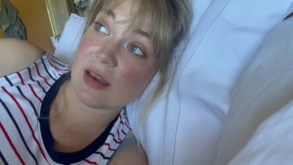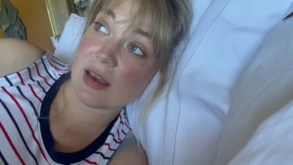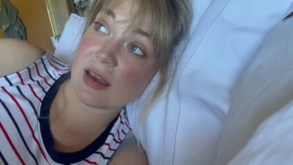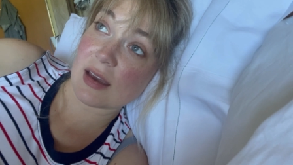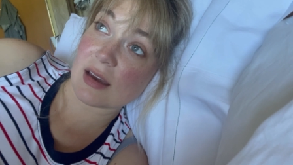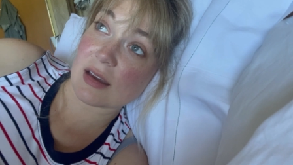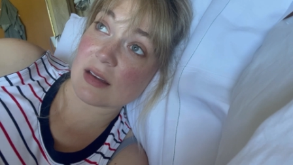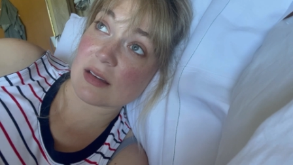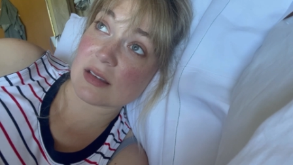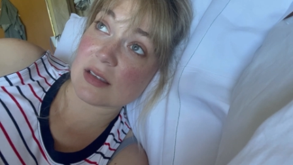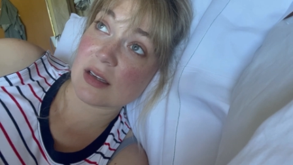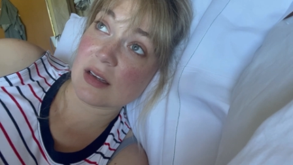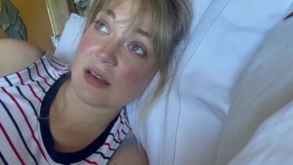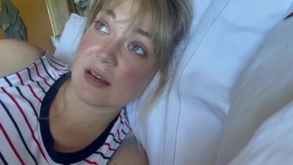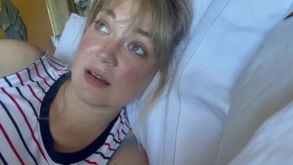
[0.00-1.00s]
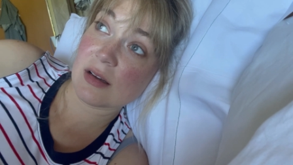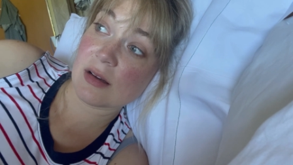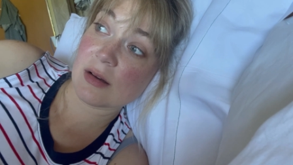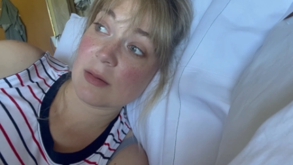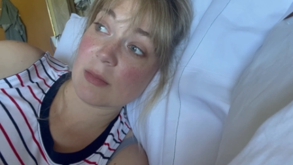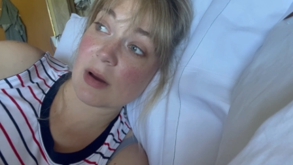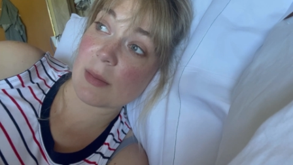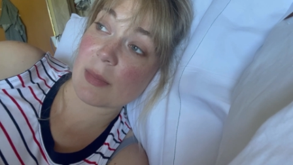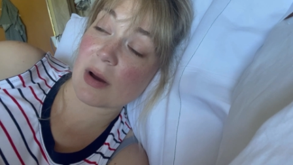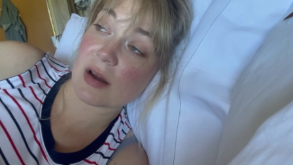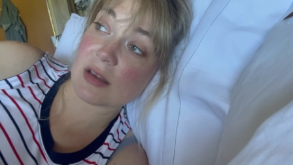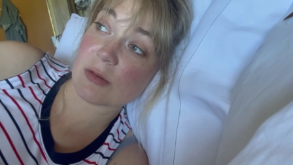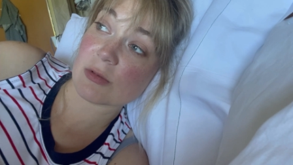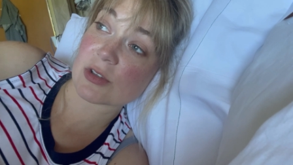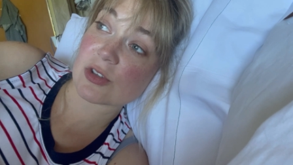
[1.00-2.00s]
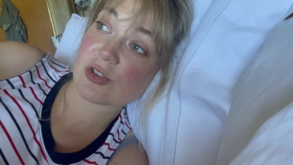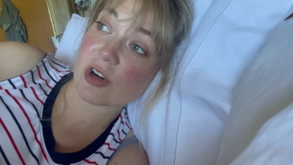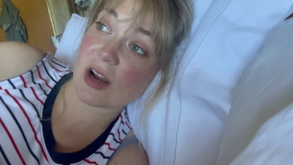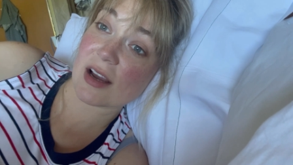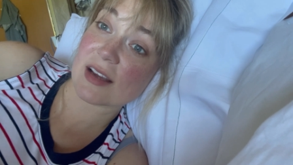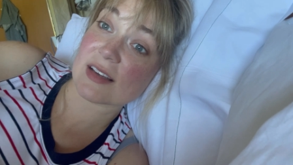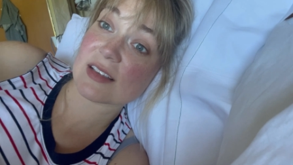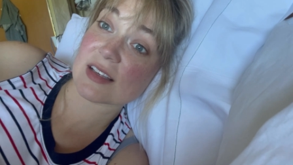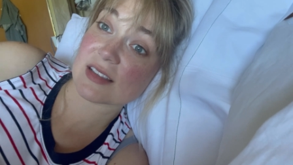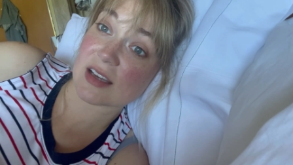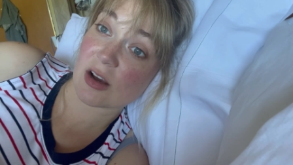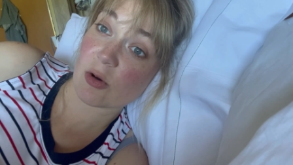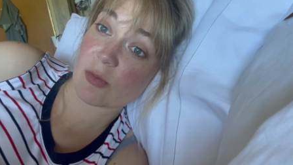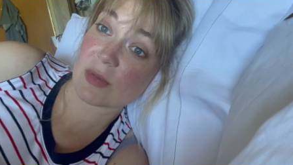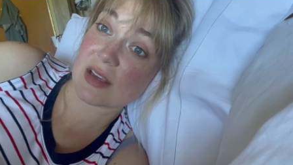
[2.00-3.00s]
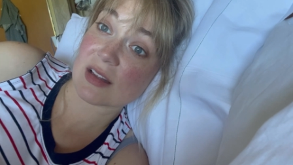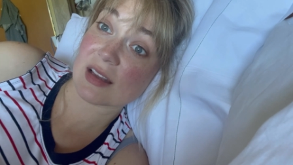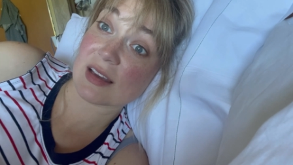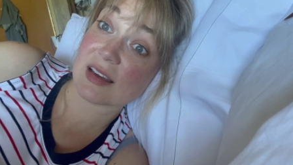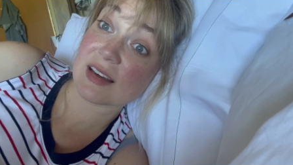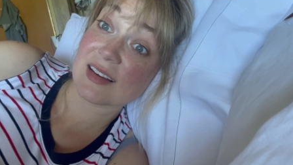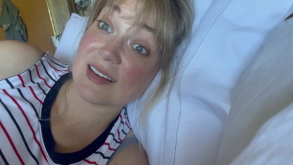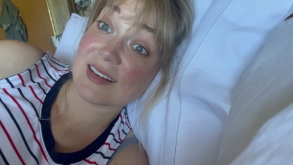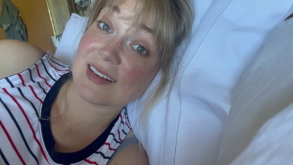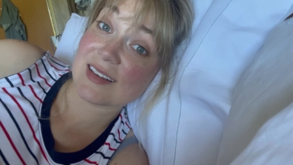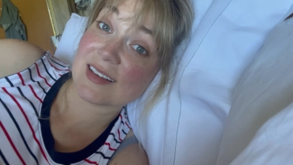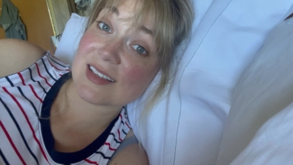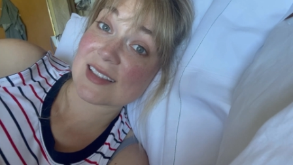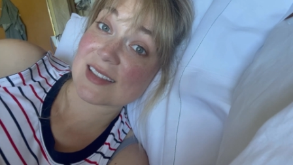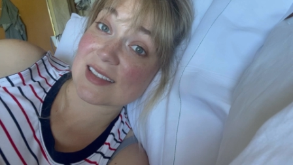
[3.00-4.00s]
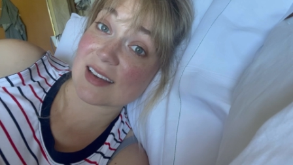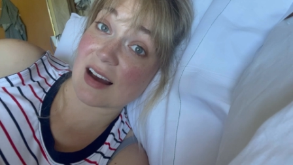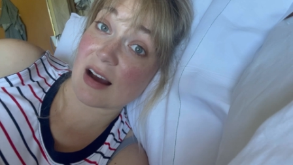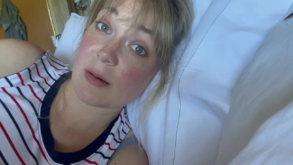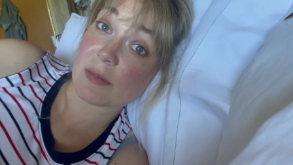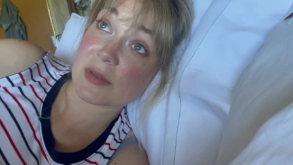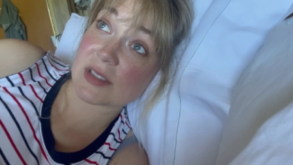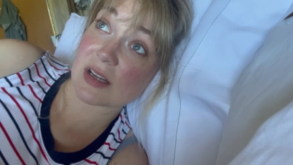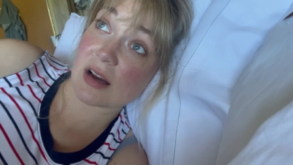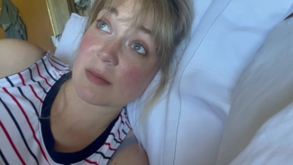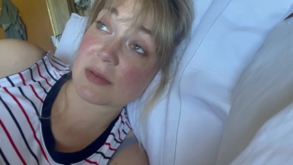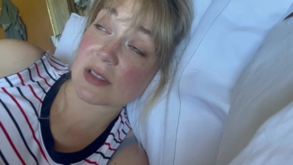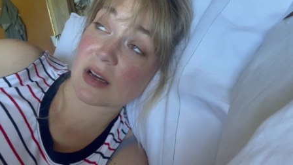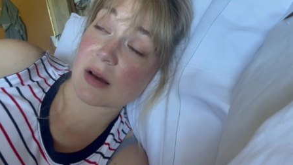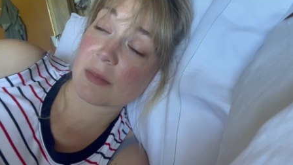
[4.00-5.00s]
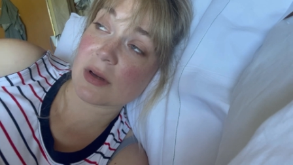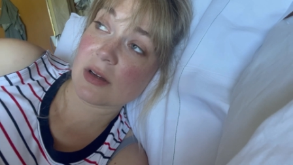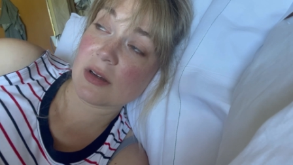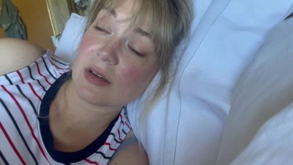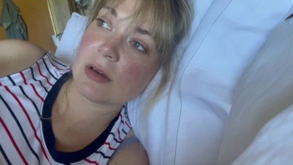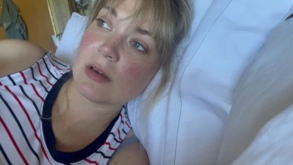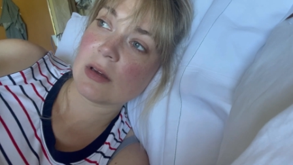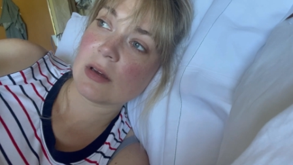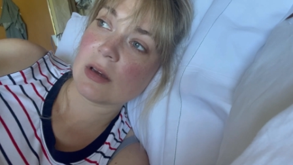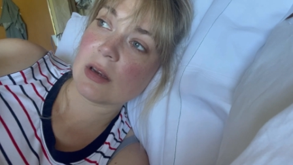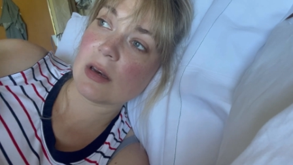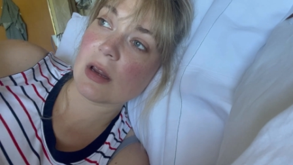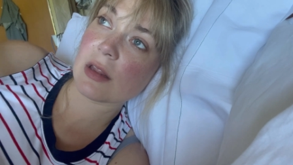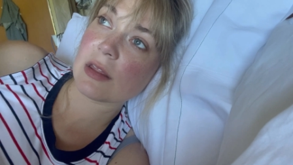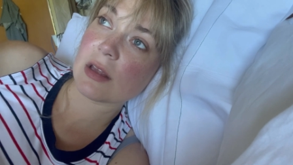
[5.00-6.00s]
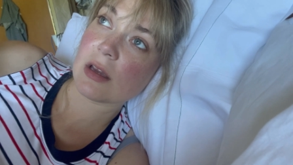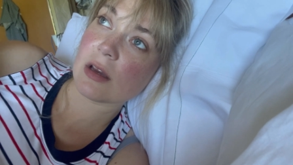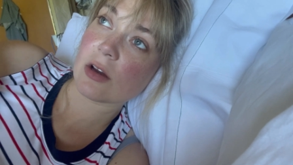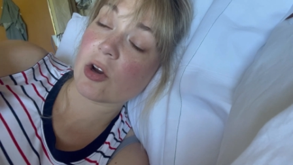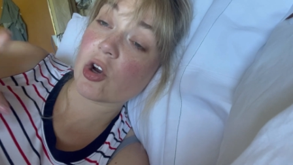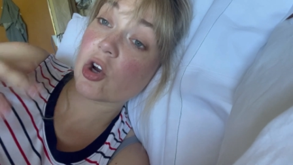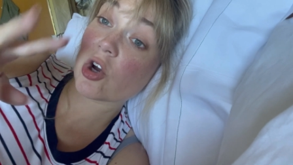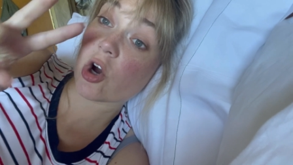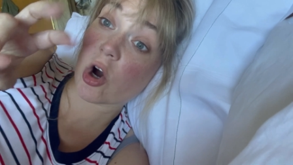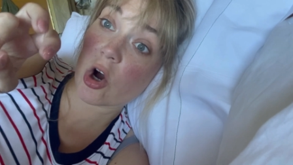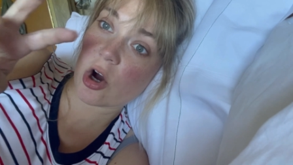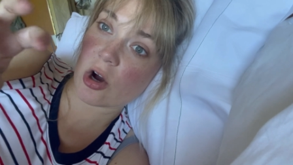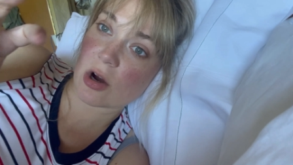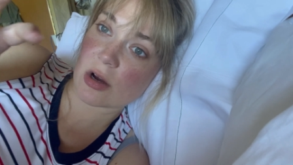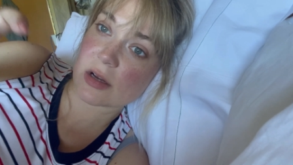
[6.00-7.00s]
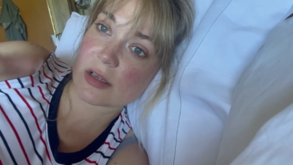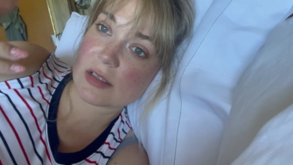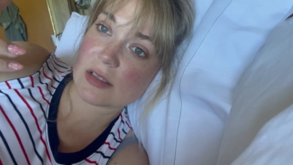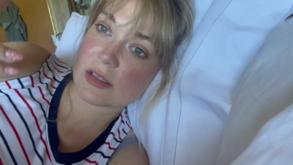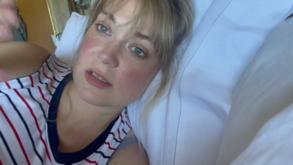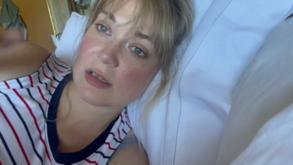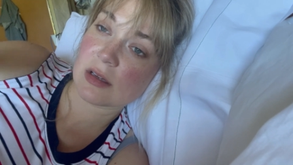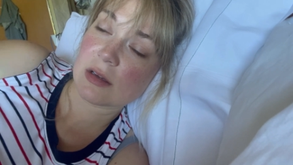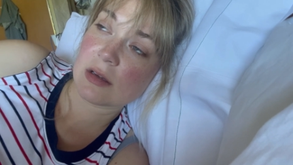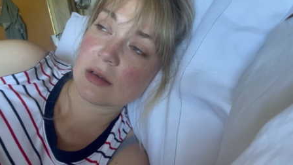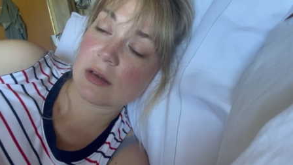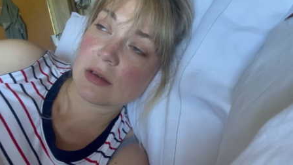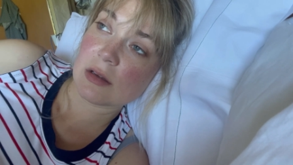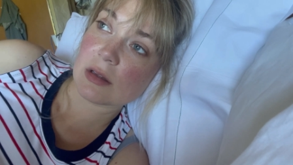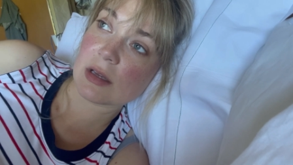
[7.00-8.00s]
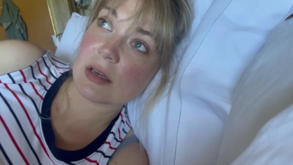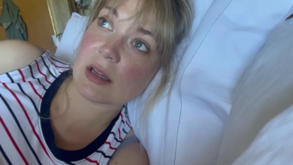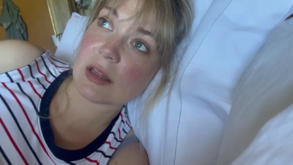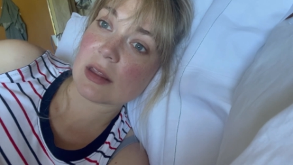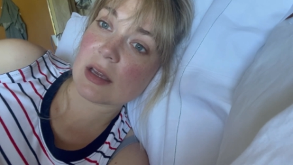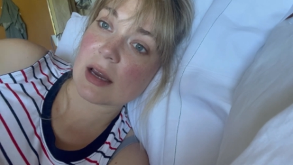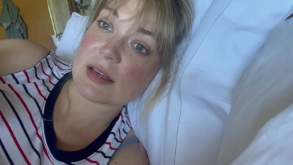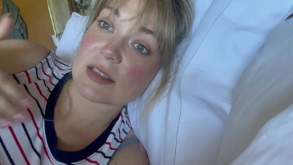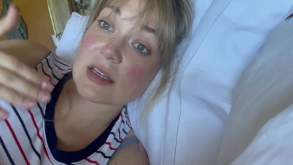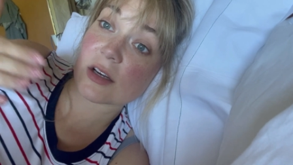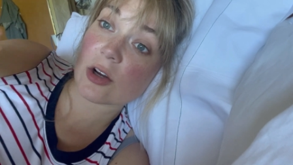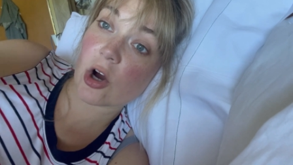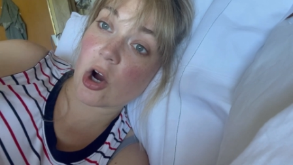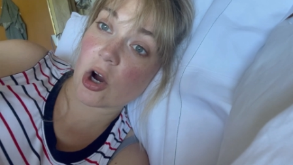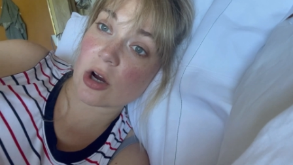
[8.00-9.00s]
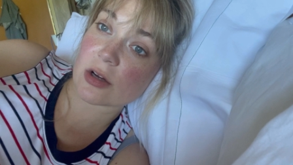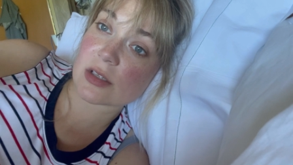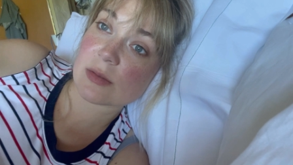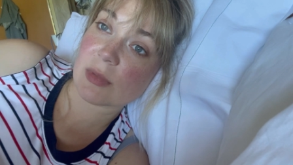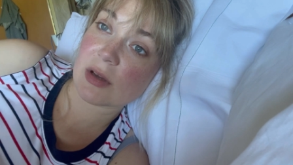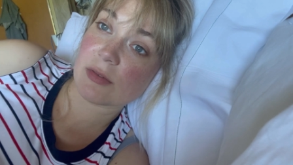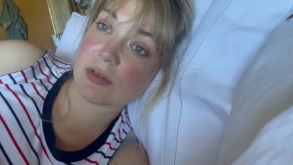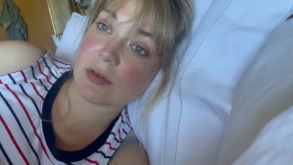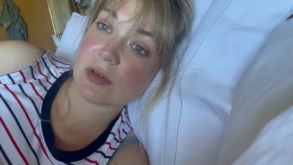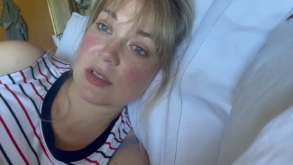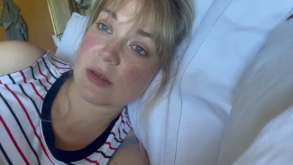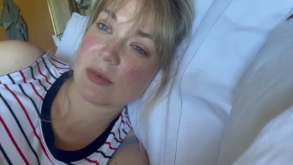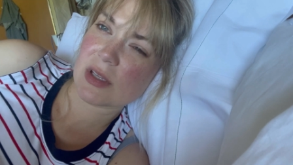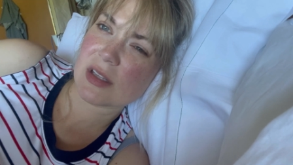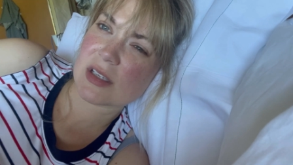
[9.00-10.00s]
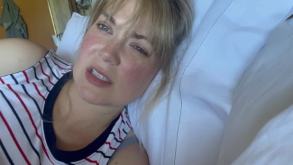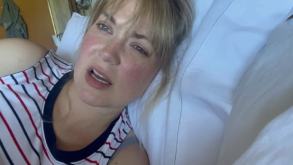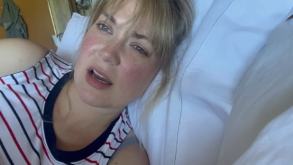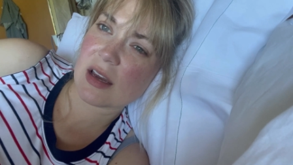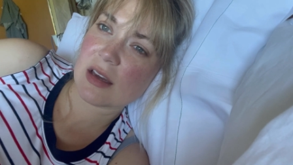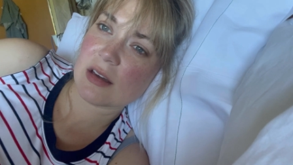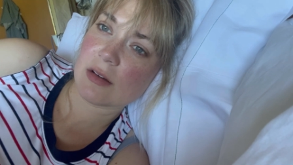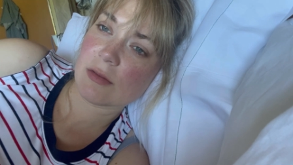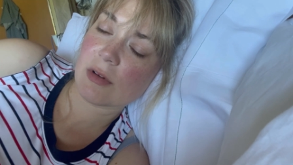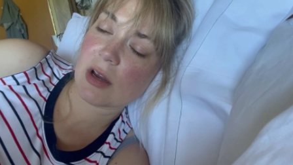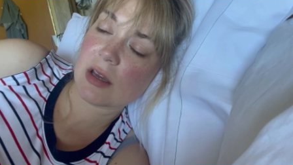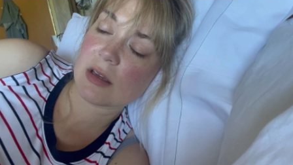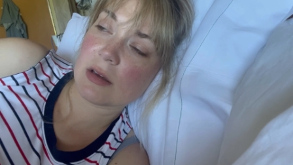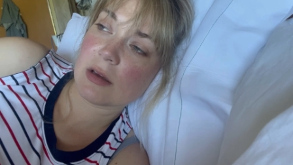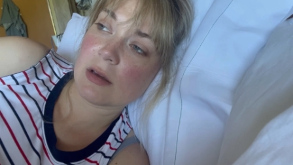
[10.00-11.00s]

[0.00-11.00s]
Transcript: And my body was trying to tell me, like, stop, stop, stop. Nothing caused, like, nothing I did caused my fluid to be this high, right?